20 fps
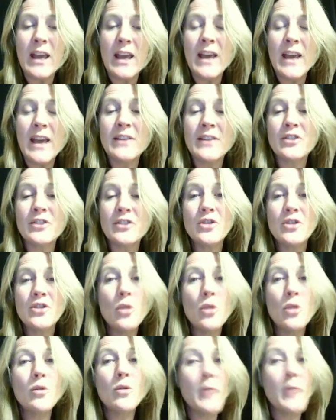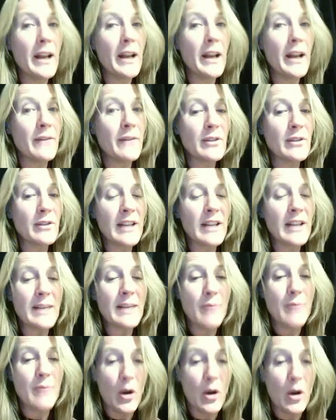and there's no credit for late
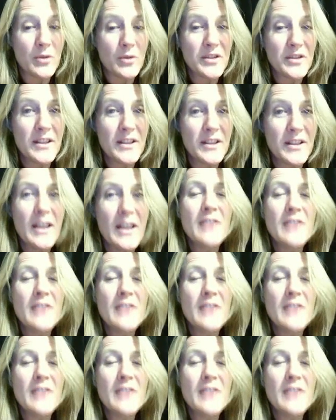posts.